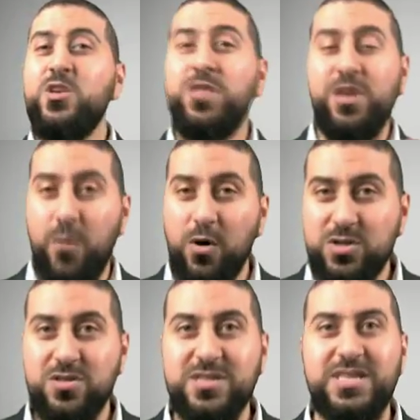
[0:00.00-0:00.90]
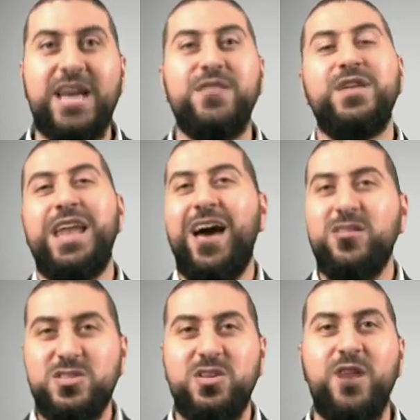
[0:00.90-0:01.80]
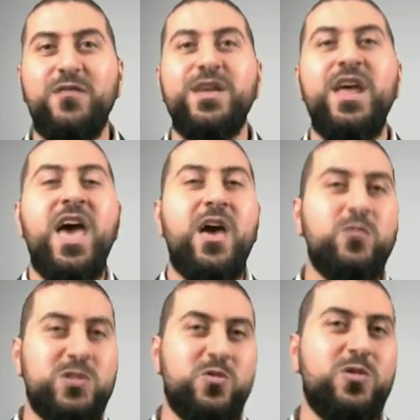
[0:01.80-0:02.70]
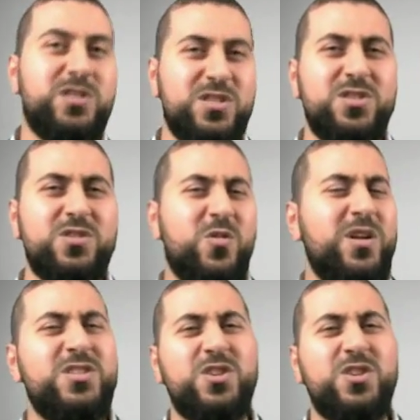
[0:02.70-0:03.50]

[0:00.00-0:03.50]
you know, the emotional side of it and how to solve it and resources and so on.